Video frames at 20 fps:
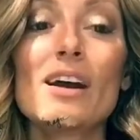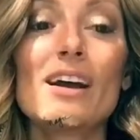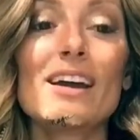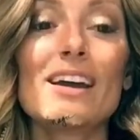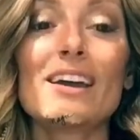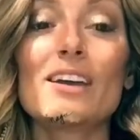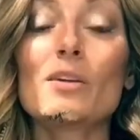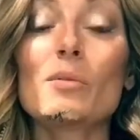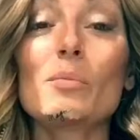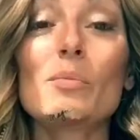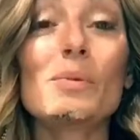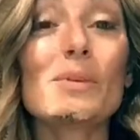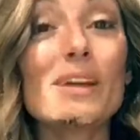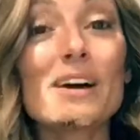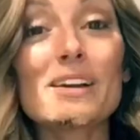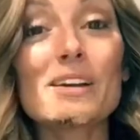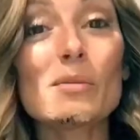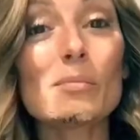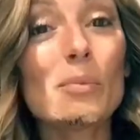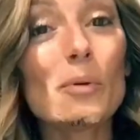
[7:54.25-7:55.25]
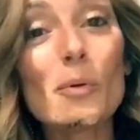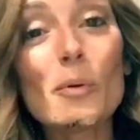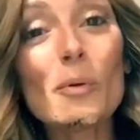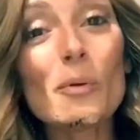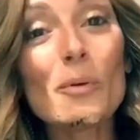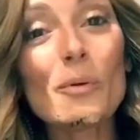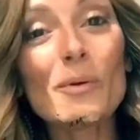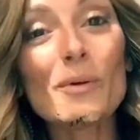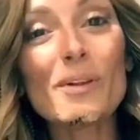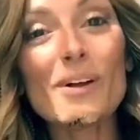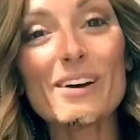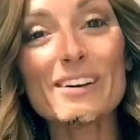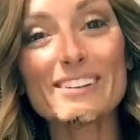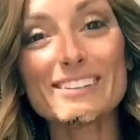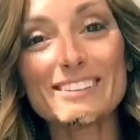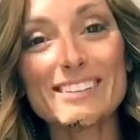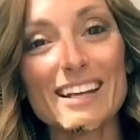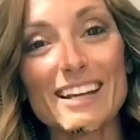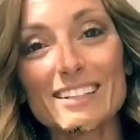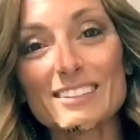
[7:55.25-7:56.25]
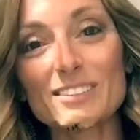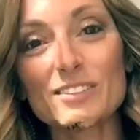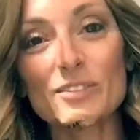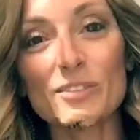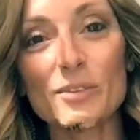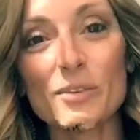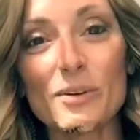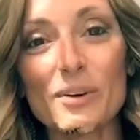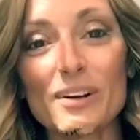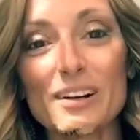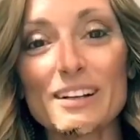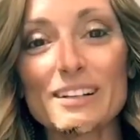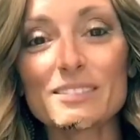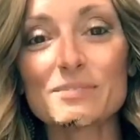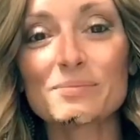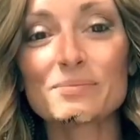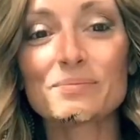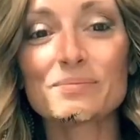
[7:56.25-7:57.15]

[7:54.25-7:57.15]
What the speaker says: in a bloody pool on a dance floor.